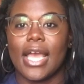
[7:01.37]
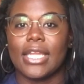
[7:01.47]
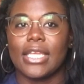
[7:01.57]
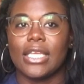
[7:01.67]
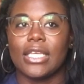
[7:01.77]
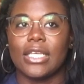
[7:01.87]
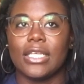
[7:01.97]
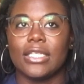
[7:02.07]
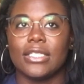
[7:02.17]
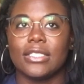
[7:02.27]
that
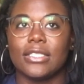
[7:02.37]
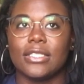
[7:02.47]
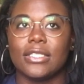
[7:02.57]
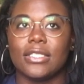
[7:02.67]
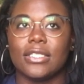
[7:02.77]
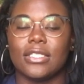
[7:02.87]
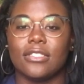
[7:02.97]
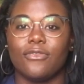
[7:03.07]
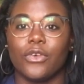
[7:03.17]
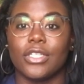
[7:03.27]
is
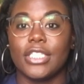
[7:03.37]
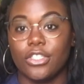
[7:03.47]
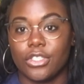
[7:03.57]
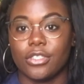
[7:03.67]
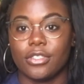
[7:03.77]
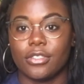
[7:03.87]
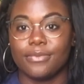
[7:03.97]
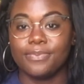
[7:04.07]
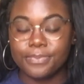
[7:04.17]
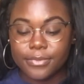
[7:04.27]
for teachers.
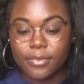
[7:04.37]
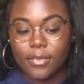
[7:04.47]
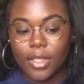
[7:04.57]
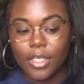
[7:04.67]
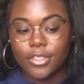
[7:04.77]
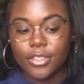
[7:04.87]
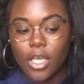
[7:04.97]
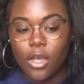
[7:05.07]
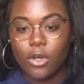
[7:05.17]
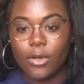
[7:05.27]

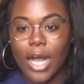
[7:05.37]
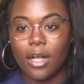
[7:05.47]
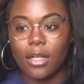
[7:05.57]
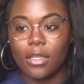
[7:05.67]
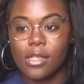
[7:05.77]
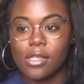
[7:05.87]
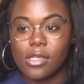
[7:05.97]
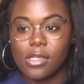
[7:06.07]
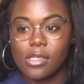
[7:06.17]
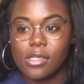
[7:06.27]
So I'll,
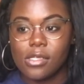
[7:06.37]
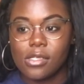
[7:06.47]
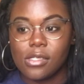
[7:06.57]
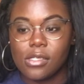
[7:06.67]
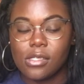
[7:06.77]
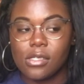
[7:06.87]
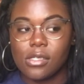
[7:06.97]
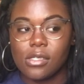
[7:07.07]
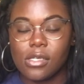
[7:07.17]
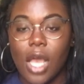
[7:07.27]

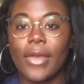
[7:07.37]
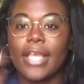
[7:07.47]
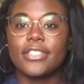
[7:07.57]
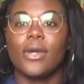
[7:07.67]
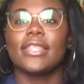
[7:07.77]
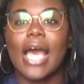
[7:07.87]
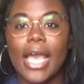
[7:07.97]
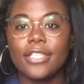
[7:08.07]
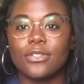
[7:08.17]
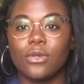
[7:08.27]
okay, so at the
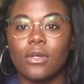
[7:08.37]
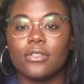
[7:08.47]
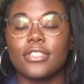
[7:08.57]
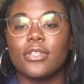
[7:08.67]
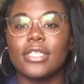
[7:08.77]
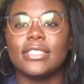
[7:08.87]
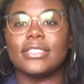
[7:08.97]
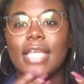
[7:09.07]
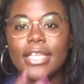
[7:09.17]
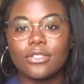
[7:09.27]
high school, so the
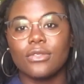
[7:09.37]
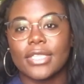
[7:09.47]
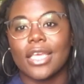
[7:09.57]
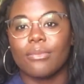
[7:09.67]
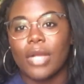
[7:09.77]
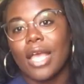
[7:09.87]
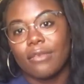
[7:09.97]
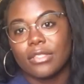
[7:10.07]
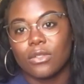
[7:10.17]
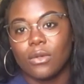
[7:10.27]
day school is like a
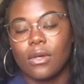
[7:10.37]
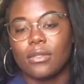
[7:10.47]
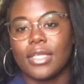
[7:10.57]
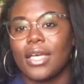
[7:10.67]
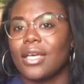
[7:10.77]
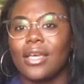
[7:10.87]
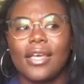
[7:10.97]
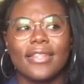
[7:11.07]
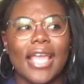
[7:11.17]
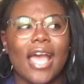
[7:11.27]
private school. The
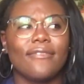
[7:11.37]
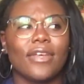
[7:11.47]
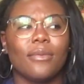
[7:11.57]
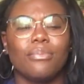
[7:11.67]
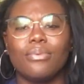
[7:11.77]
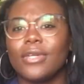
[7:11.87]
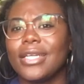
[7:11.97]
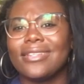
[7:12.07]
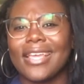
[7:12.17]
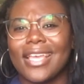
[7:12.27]
They have a,
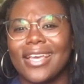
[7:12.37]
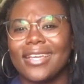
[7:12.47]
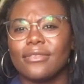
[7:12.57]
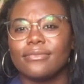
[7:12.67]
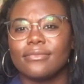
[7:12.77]
pre, like a